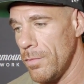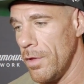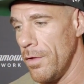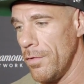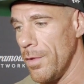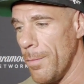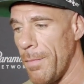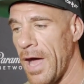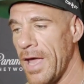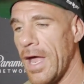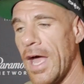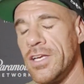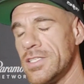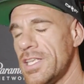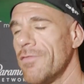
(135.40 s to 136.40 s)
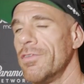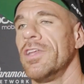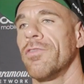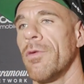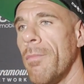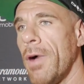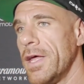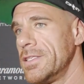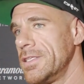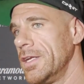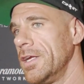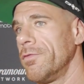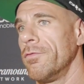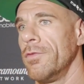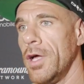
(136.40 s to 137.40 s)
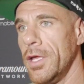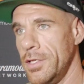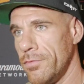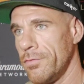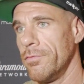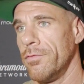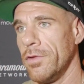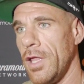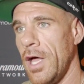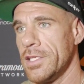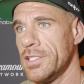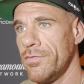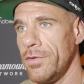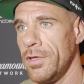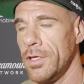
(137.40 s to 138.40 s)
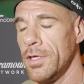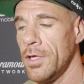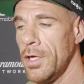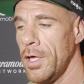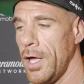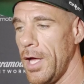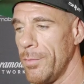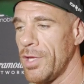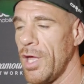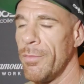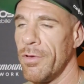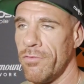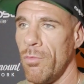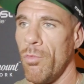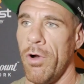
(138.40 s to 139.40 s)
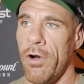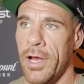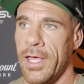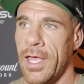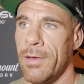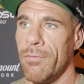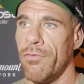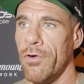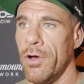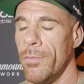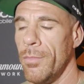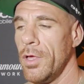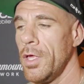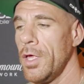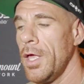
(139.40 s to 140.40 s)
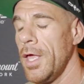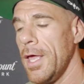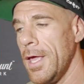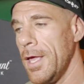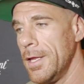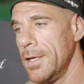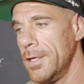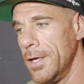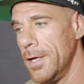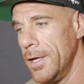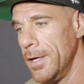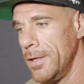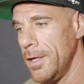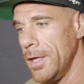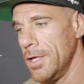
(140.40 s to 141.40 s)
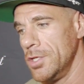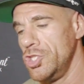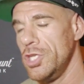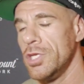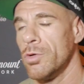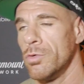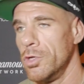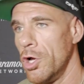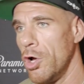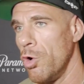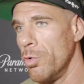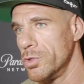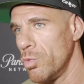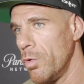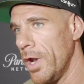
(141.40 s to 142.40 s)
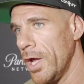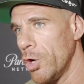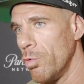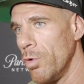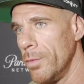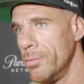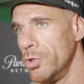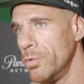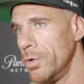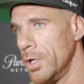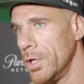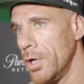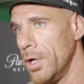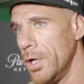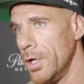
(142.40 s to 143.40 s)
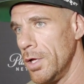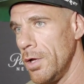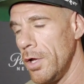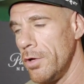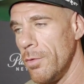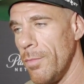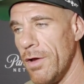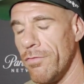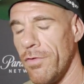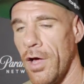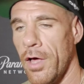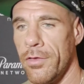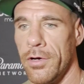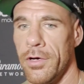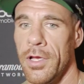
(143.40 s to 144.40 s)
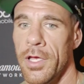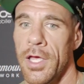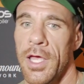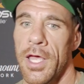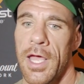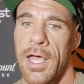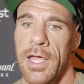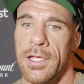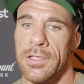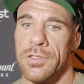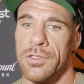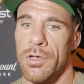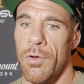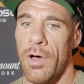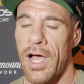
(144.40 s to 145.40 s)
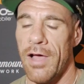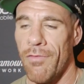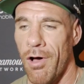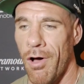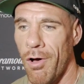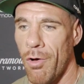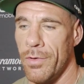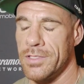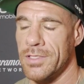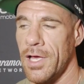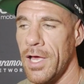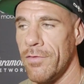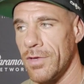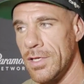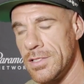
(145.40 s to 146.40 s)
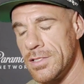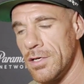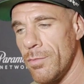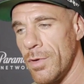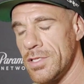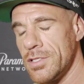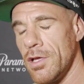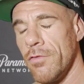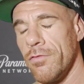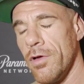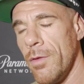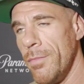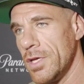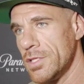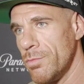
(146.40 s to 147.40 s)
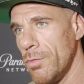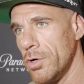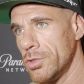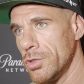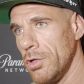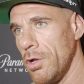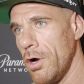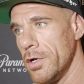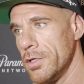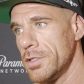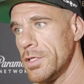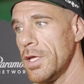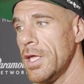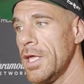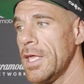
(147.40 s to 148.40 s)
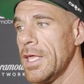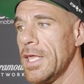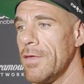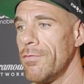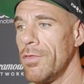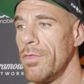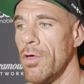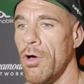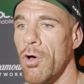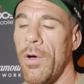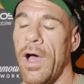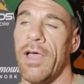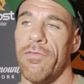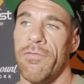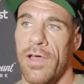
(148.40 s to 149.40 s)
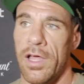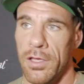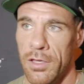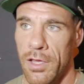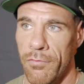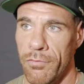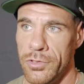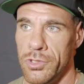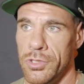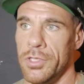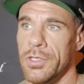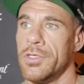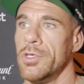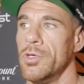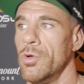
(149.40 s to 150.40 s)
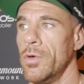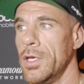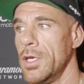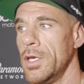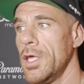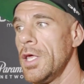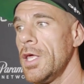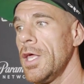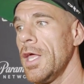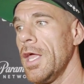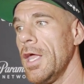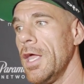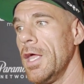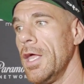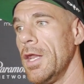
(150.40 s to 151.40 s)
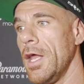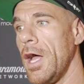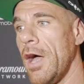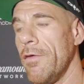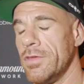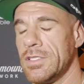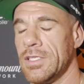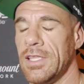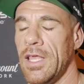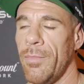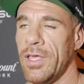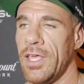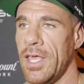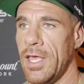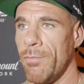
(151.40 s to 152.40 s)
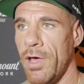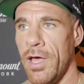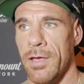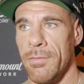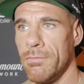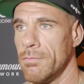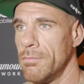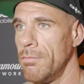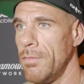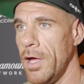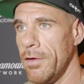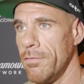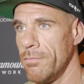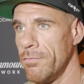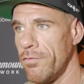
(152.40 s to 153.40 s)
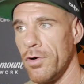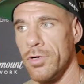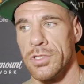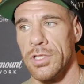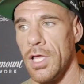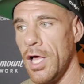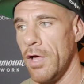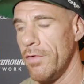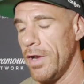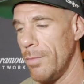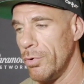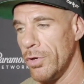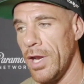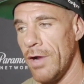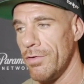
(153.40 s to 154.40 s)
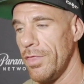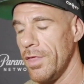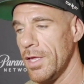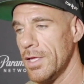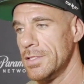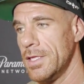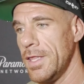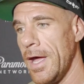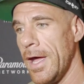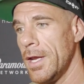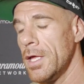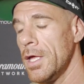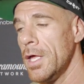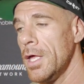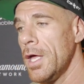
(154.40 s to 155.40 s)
I just have a different mindset, a different philosophy, coming from where I came from, and Jeet Kune Do was what I grew up doing under my father, and so I've always kind of considered myself a mixed martial artist, even though I fell in love with jiu-jitsu, and obviously that became my first love, and I put everything into that.